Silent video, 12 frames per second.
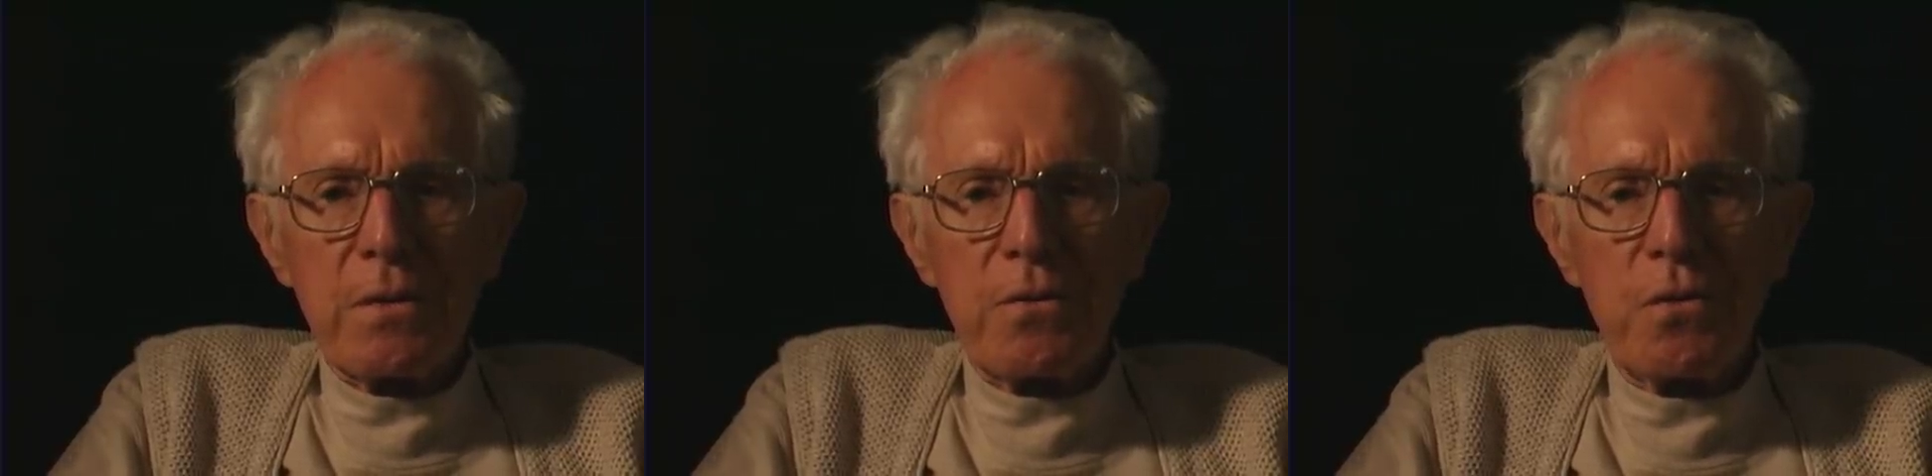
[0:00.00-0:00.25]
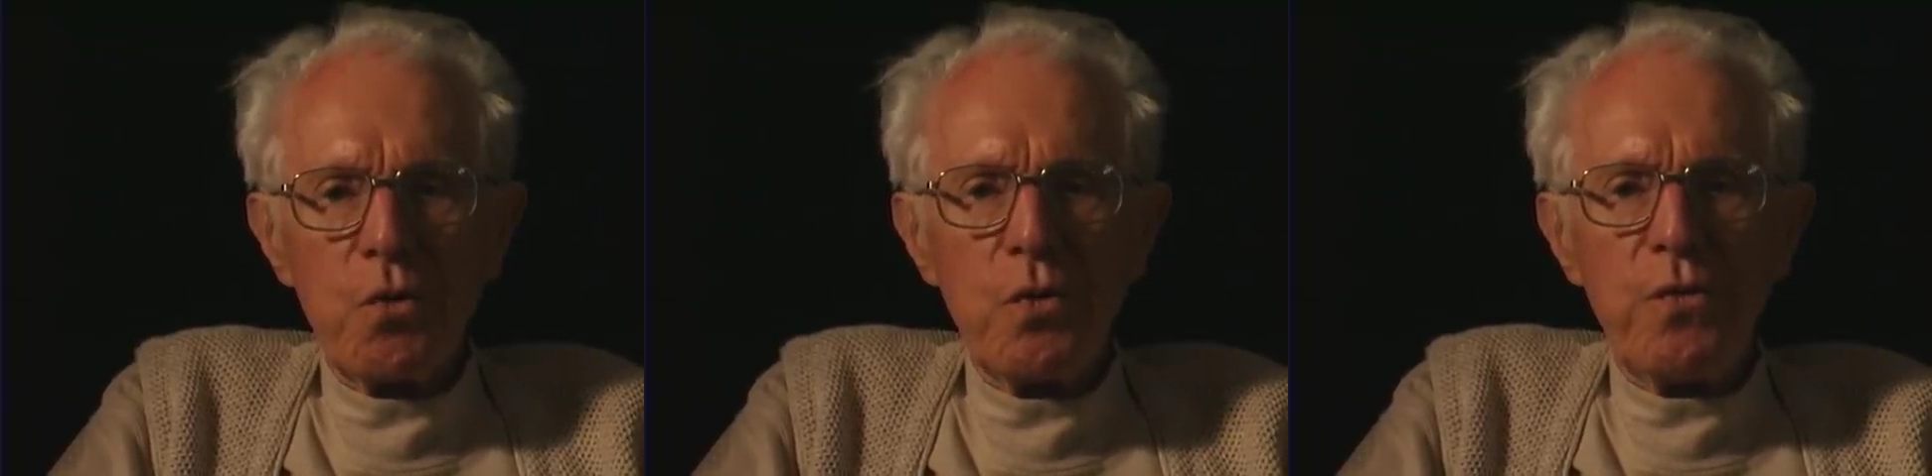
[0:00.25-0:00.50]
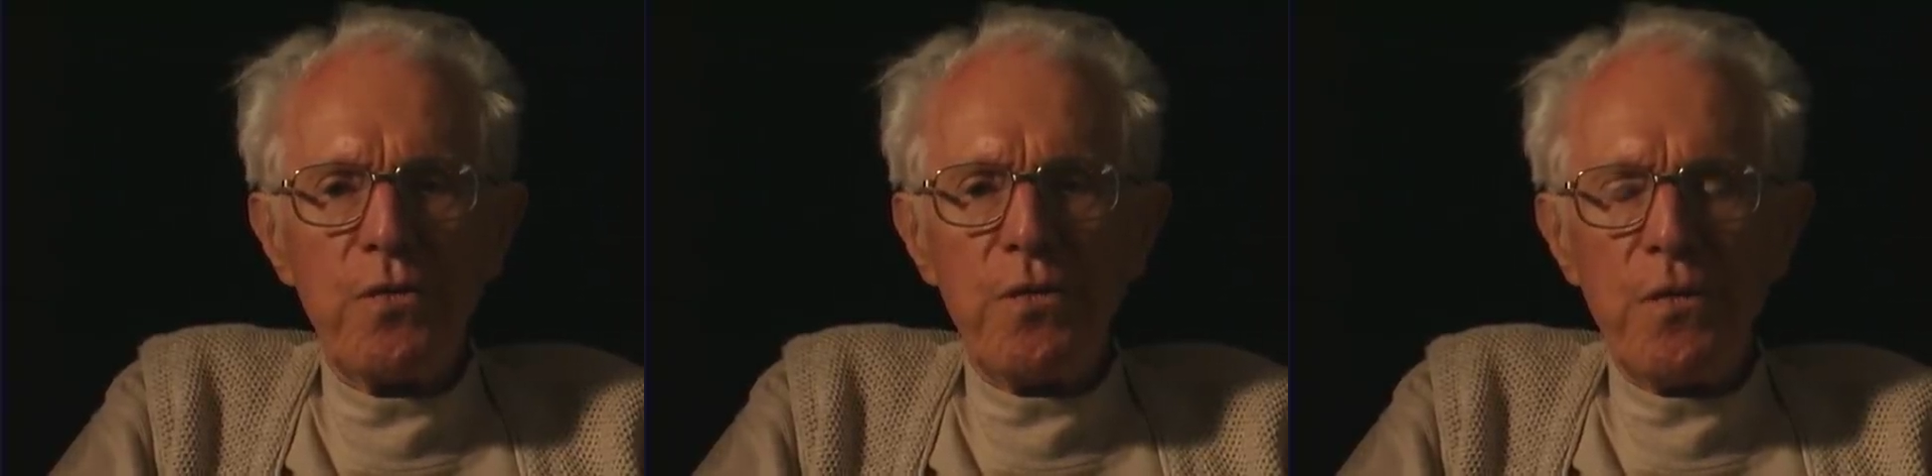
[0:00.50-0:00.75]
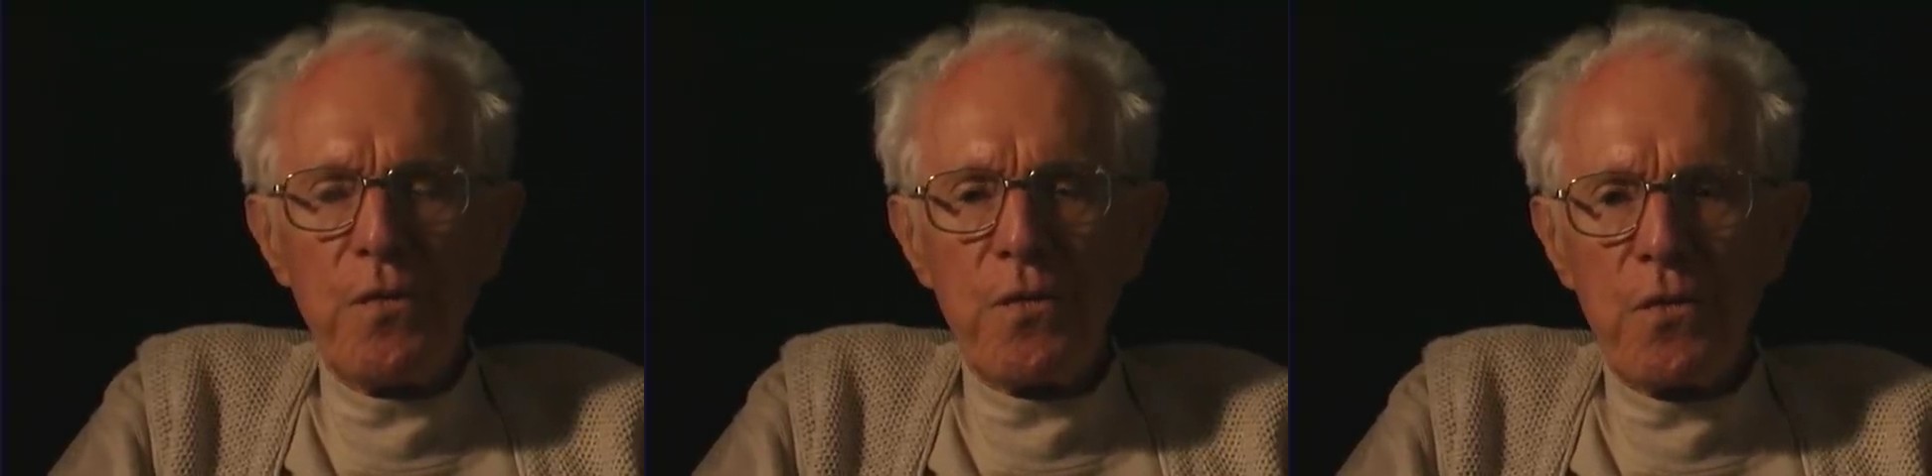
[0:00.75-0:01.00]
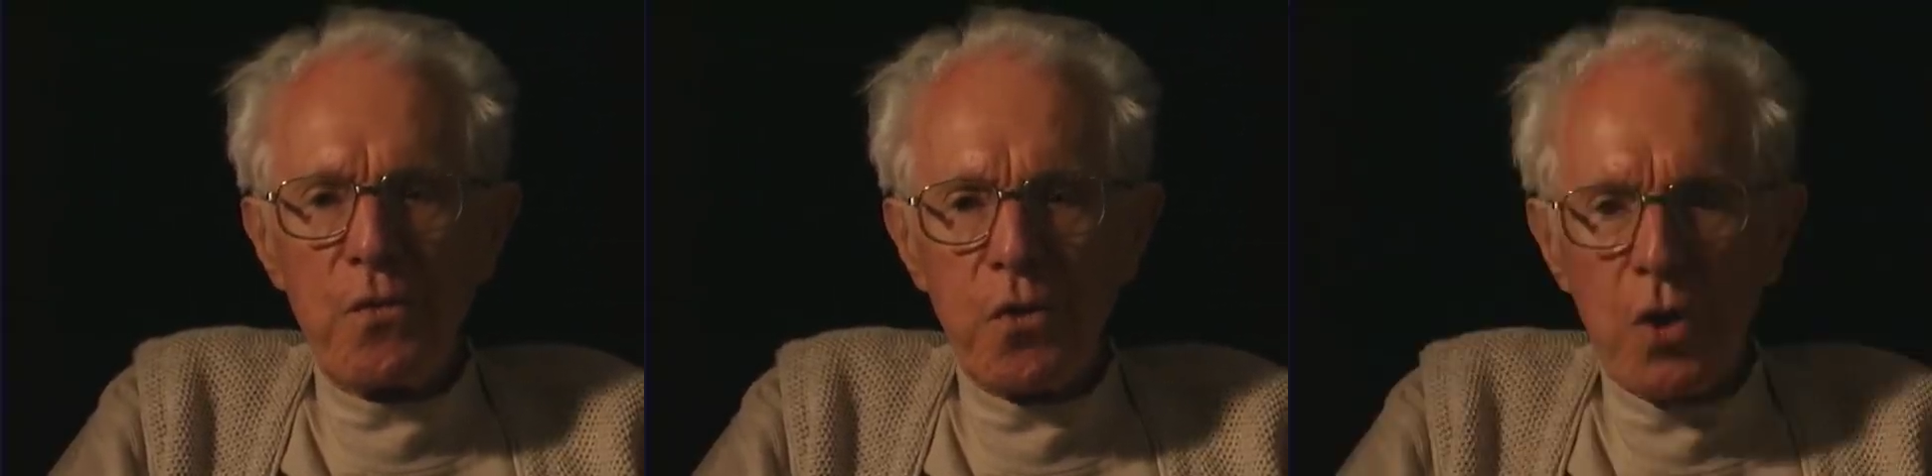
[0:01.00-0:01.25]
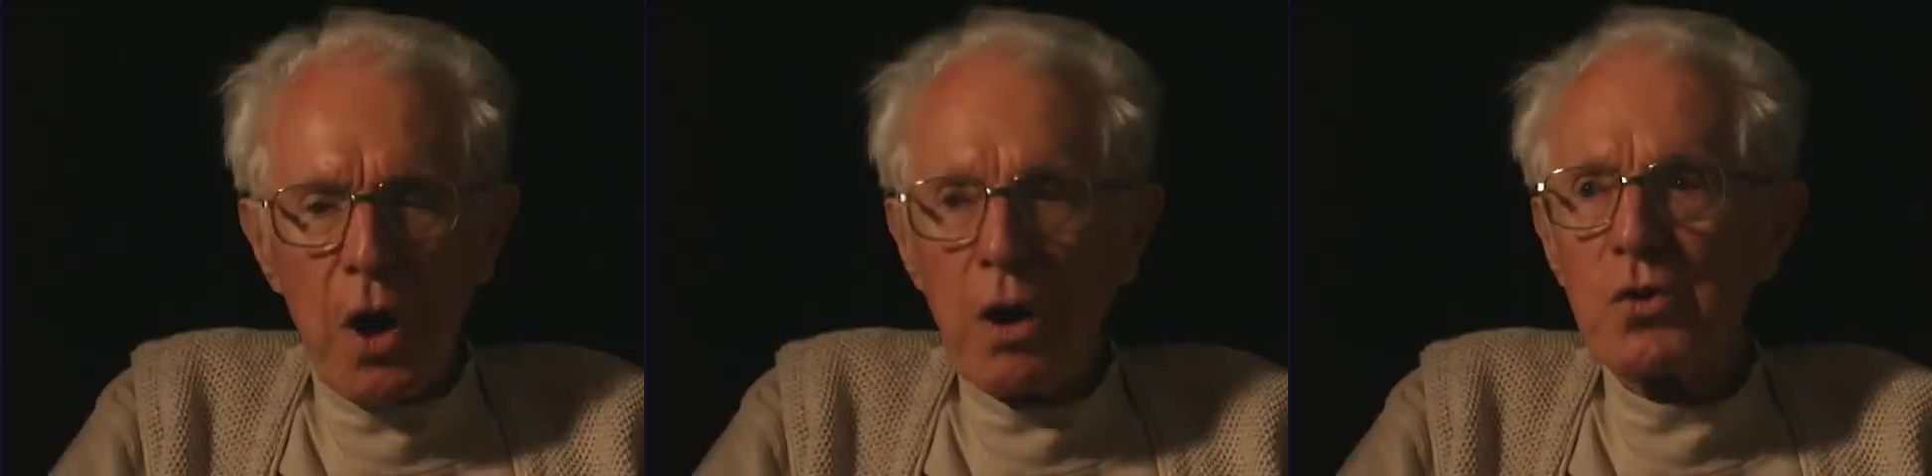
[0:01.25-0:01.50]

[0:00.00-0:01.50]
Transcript: food for our